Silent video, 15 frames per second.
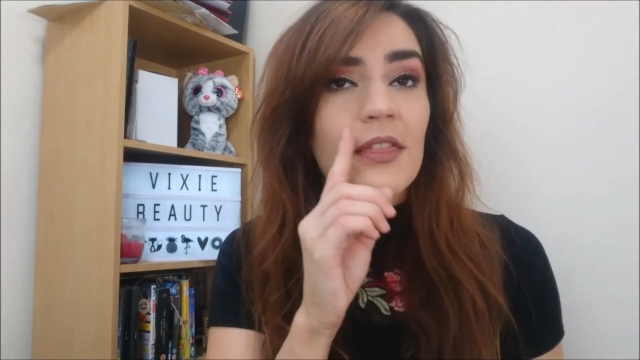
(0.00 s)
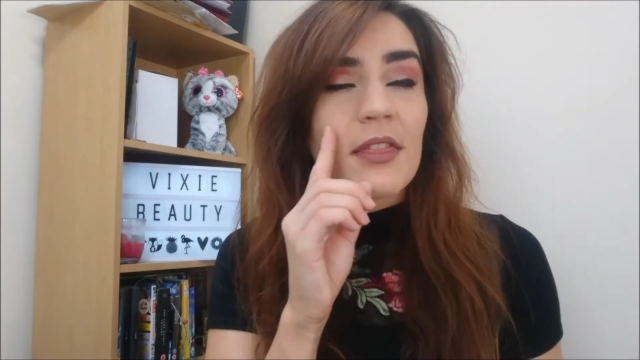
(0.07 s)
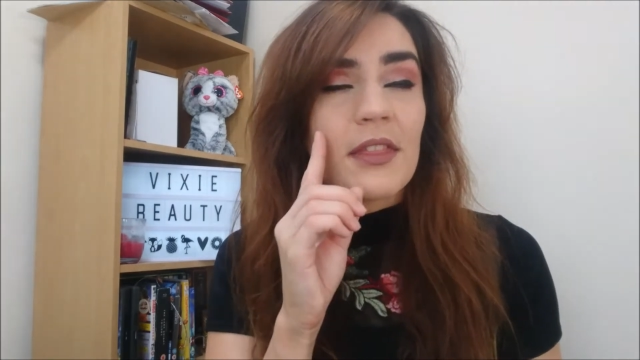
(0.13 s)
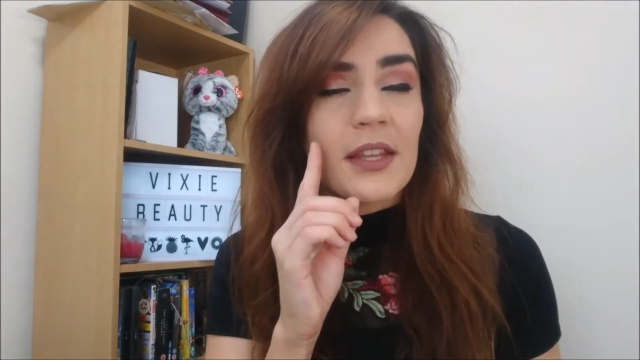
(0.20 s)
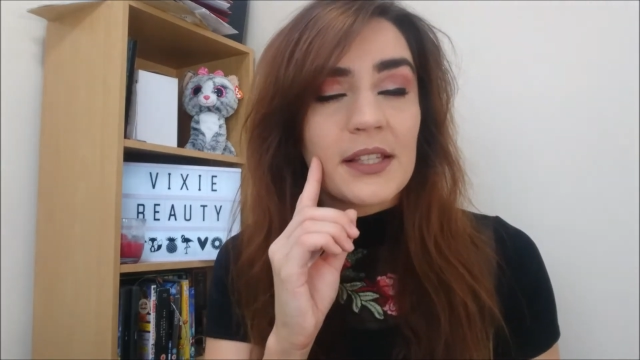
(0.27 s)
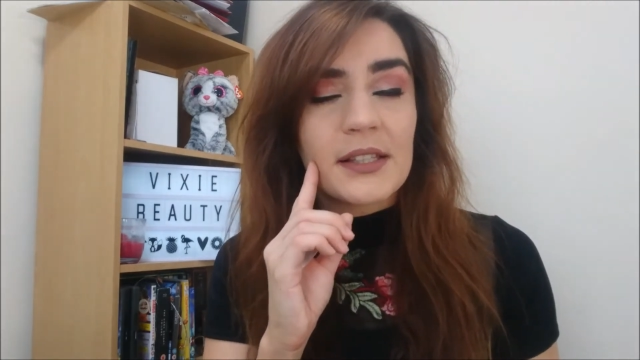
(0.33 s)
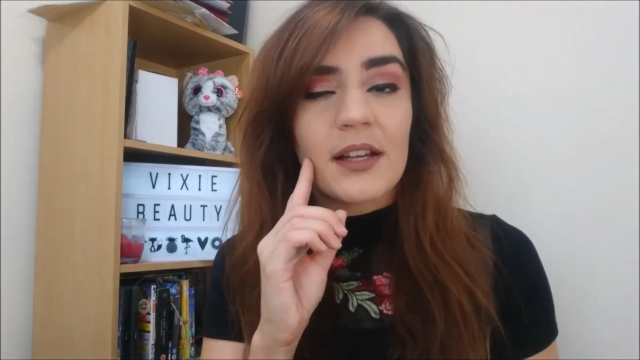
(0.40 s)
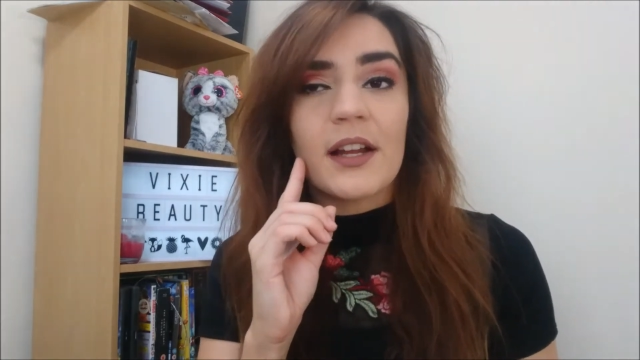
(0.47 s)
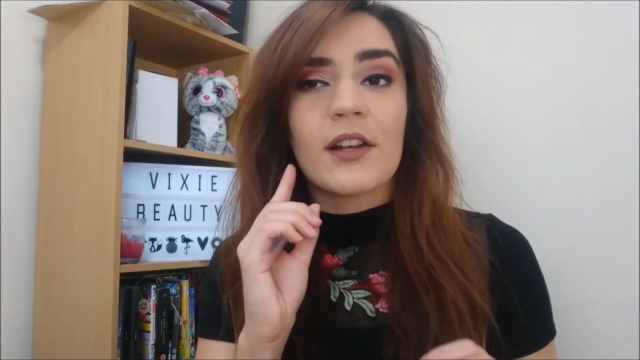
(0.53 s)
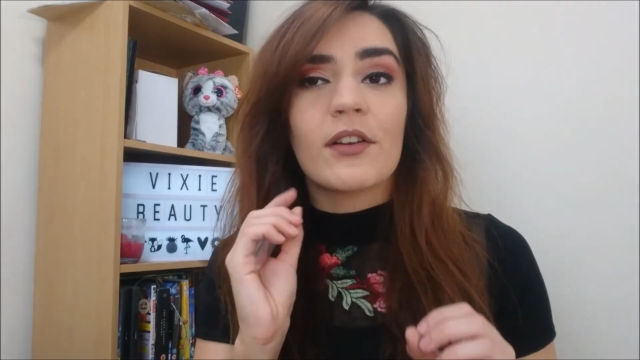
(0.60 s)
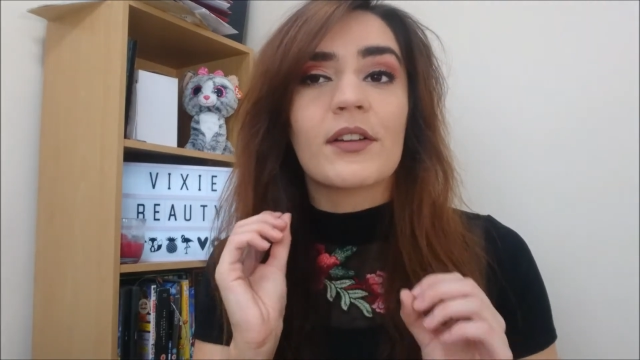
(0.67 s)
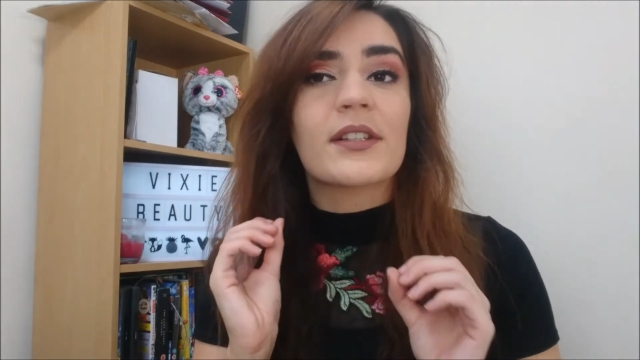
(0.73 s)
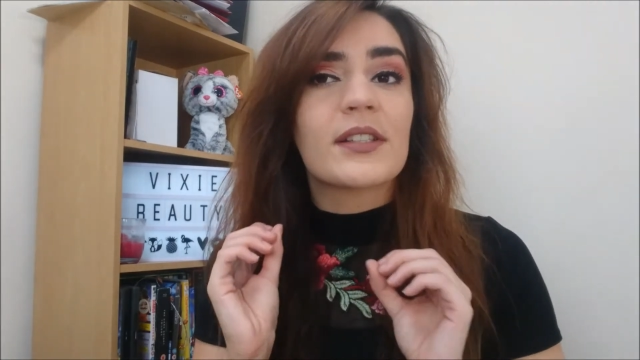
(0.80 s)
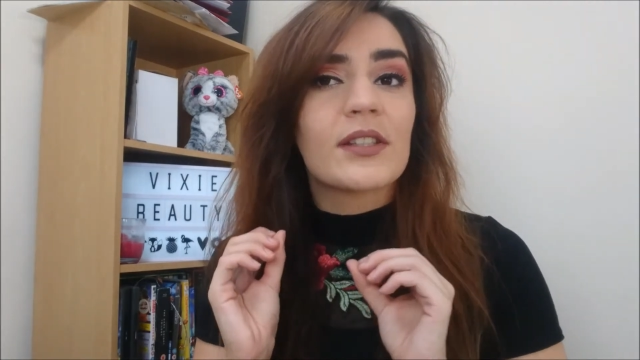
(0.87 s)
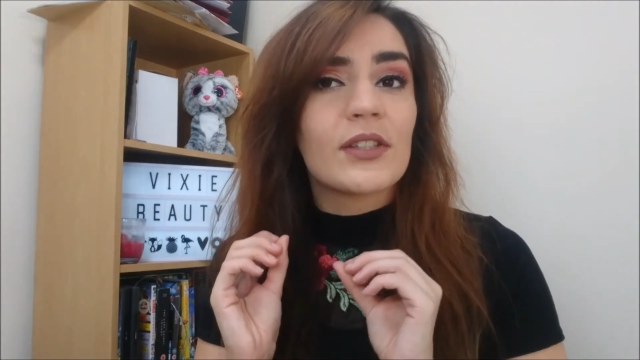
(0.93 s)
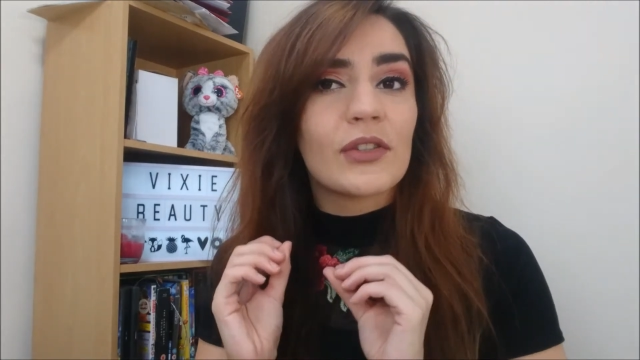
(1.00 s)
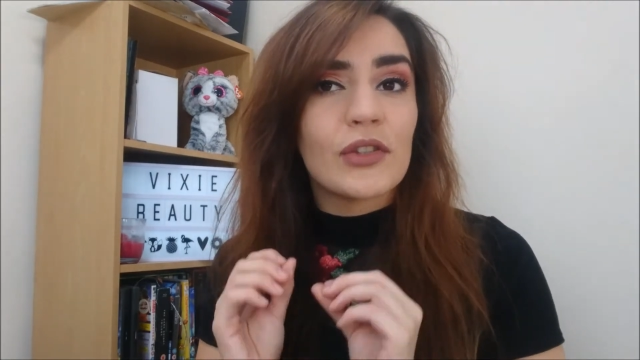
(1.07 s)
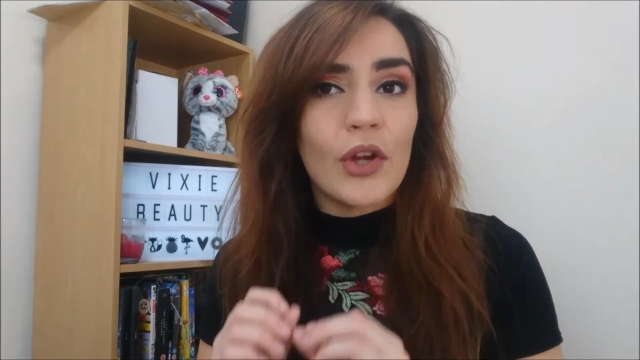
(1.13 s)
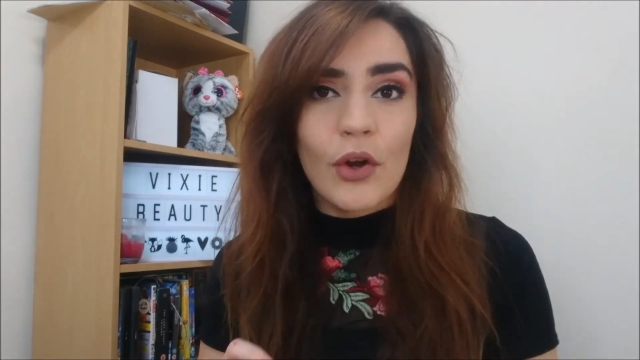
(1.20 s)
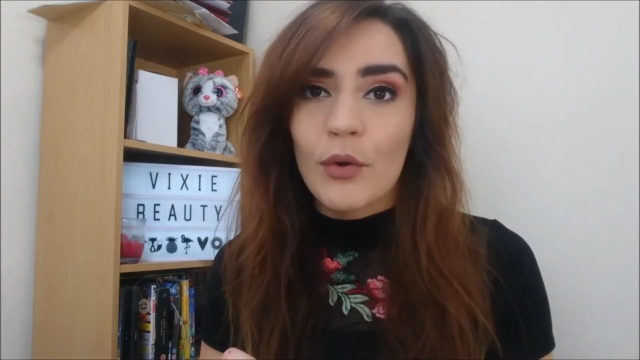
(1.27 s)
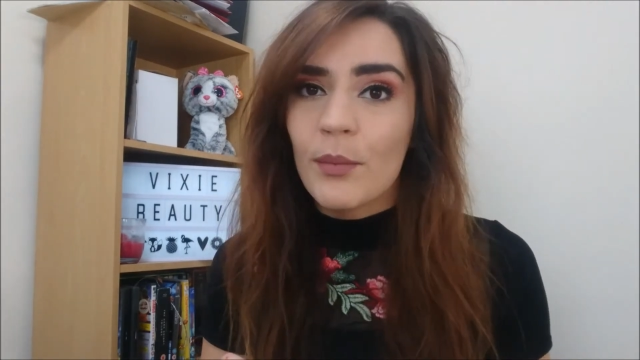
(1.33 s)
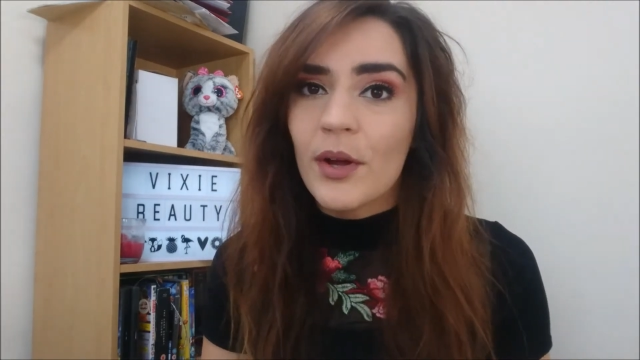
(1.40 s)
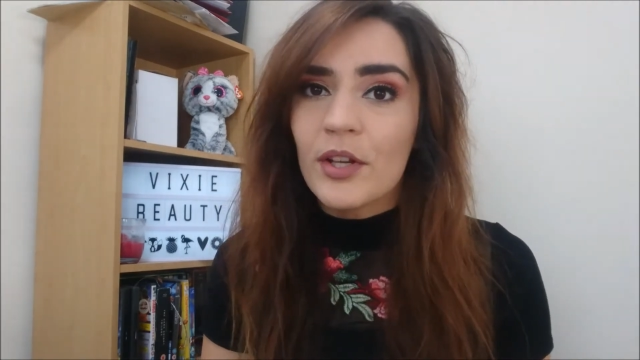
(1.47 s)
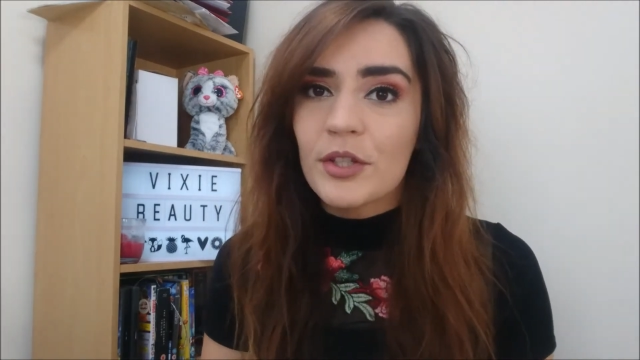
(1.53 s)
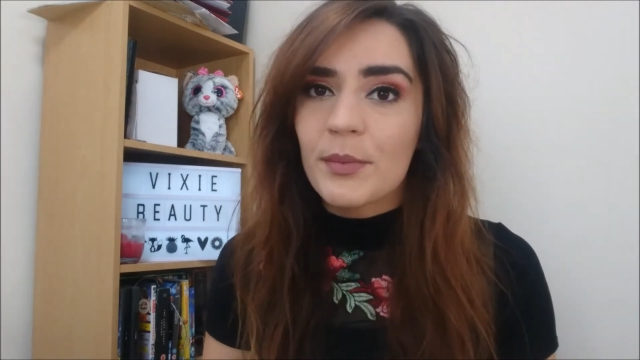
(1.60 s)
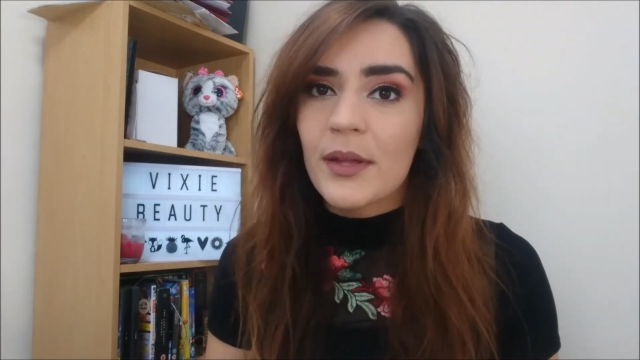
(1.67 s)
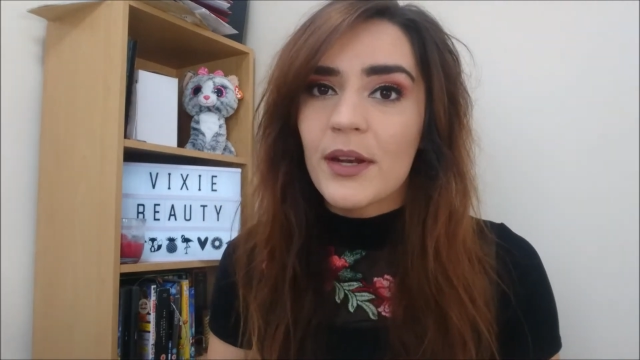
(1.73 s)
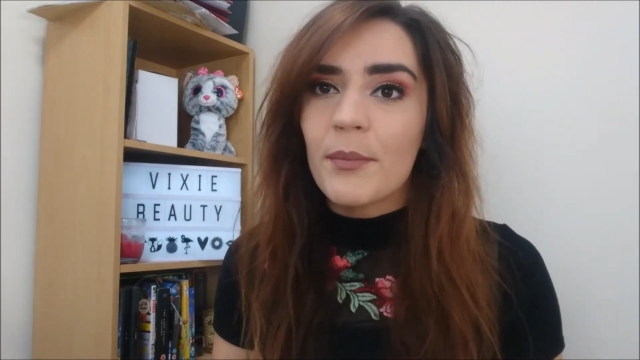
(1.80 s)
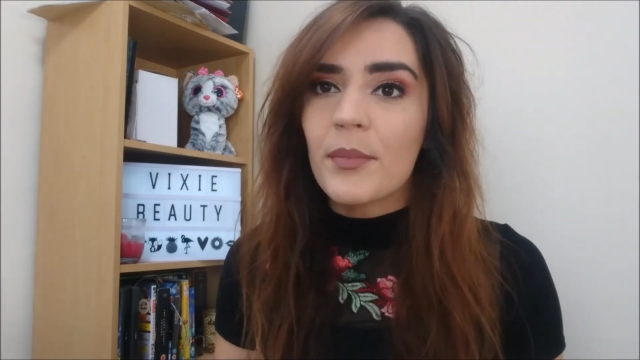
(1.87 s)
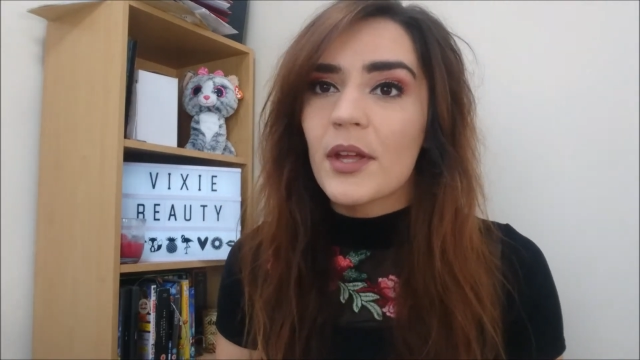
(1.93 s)
this side looks so much
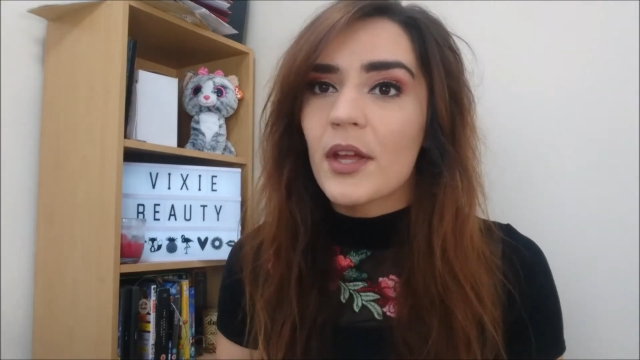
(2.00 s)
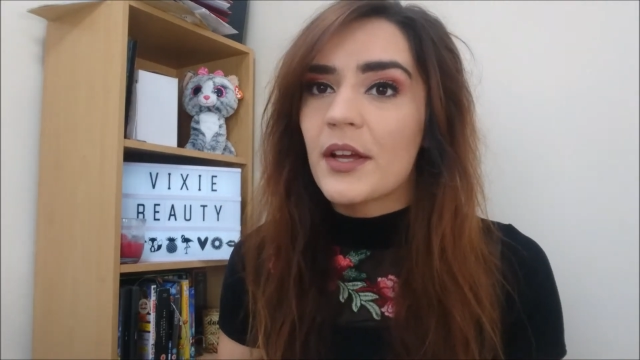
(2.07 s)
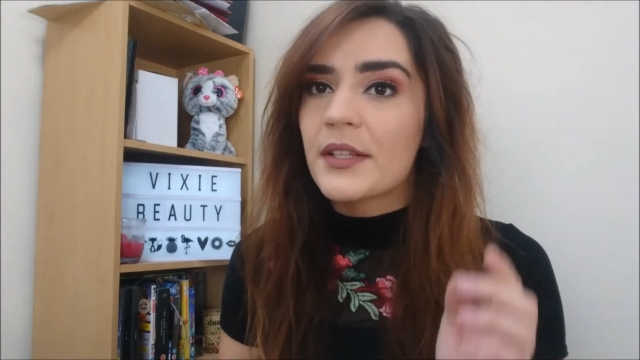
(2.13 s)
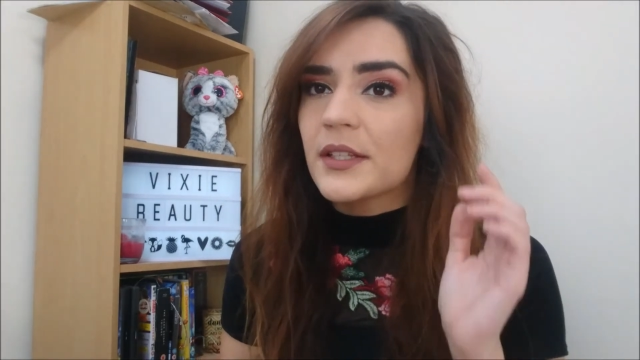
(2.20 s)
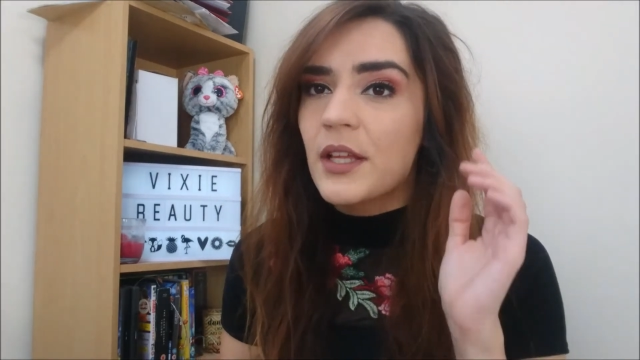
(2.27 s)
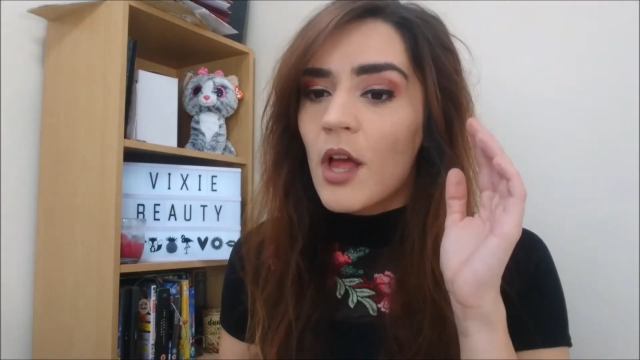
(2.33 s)
better because